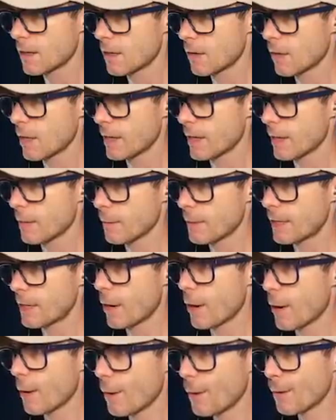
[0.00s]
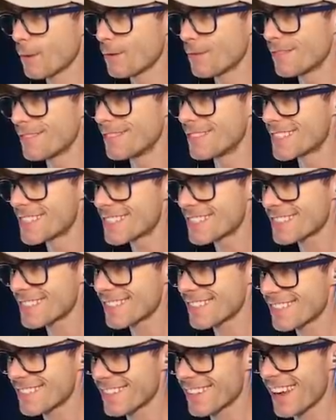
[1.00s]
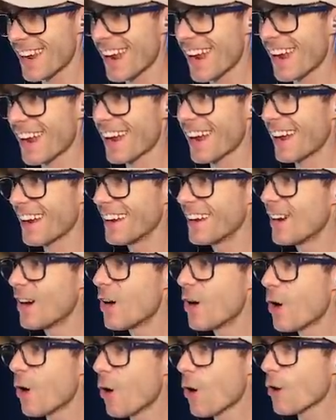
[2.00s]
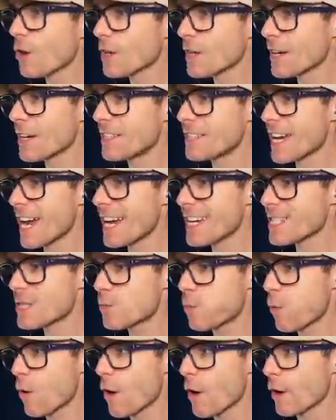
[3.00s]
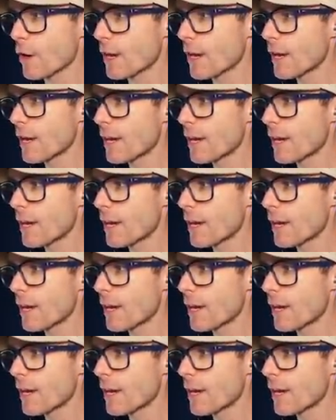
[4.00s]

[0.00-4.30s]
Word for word: All right, there we go. Yeah, all in a day's work